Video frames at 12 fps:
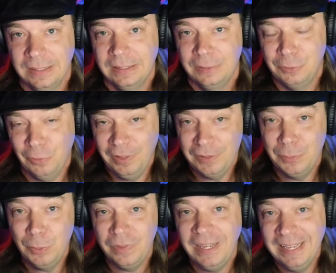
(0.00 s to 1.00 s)
So this
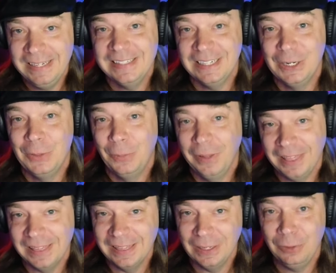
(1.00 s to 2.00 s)
movie ended with
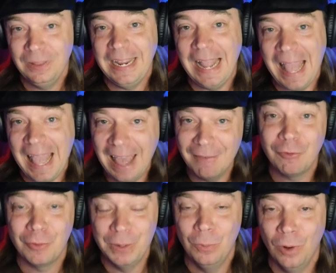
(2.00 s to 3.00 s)
literally
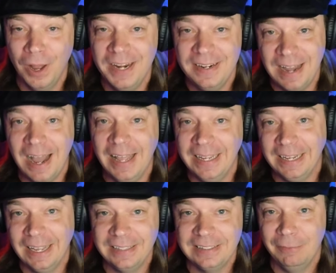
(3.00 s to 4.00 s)
everyone dying
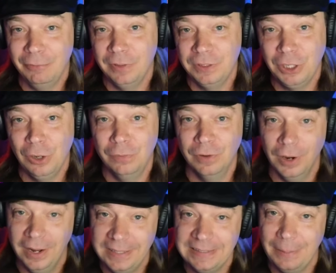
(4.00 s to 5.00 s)
except for the chauffeur,
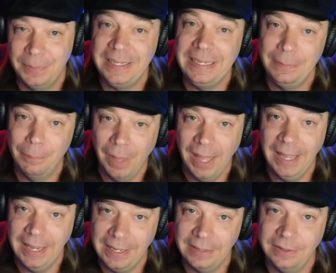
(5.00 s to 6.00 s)
except he
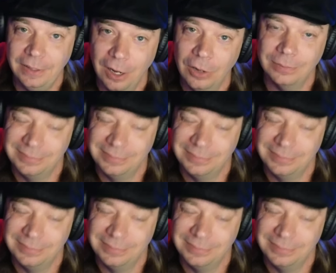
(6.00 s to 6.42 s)
may, you know,